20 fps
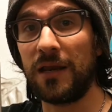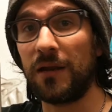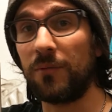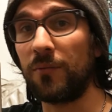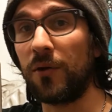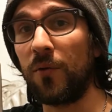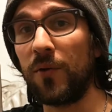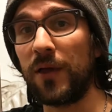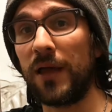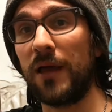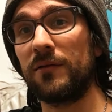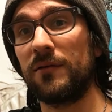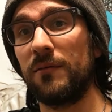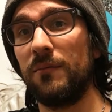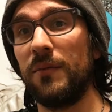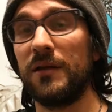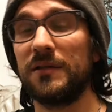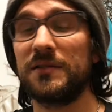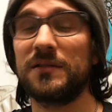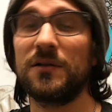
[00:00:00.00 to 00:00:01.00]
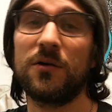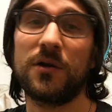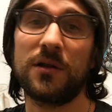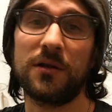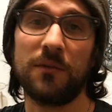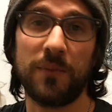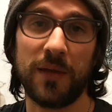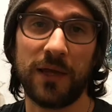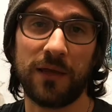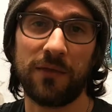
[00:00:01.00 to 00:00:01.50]
I'm going out to Minnesota
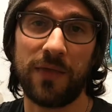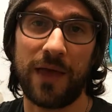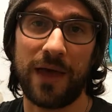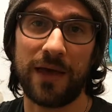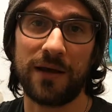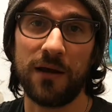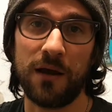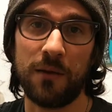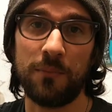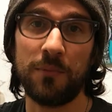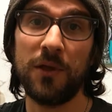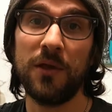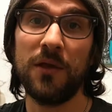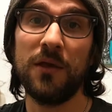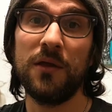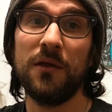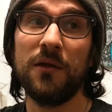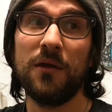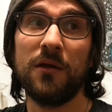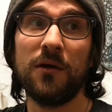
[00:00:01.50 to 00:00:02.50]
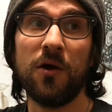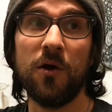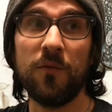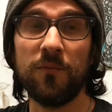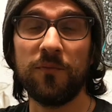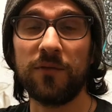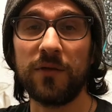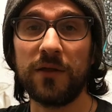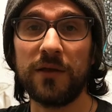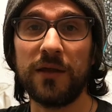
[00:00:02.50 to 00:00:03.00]
to pick that up,
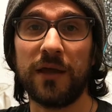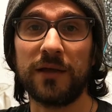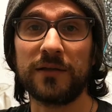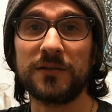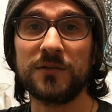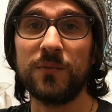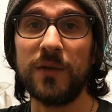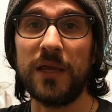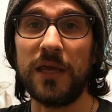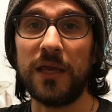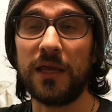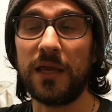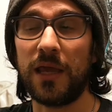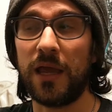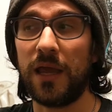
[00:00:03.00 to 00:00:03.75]
hopefully next week.